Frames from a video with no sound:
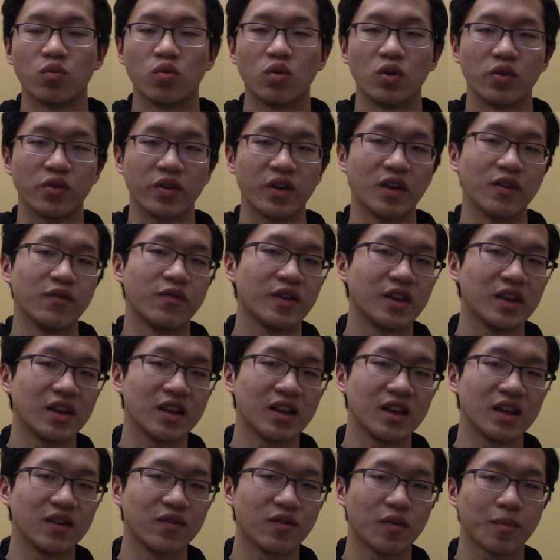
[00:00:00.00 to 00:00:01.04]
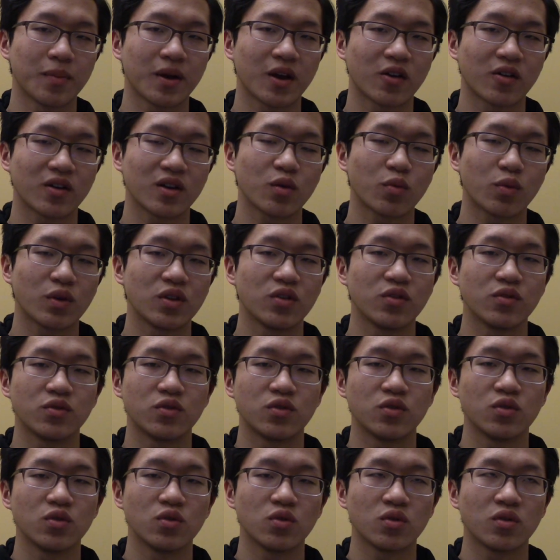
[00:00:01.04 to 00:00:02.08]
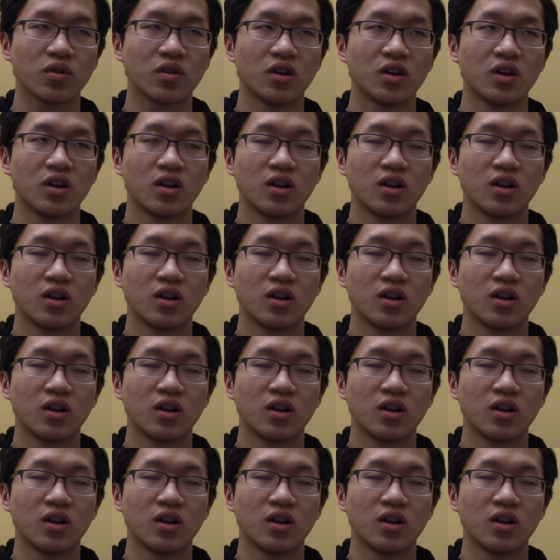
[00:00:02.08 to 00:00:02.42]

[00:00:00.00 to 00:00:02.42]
will give even parity when you do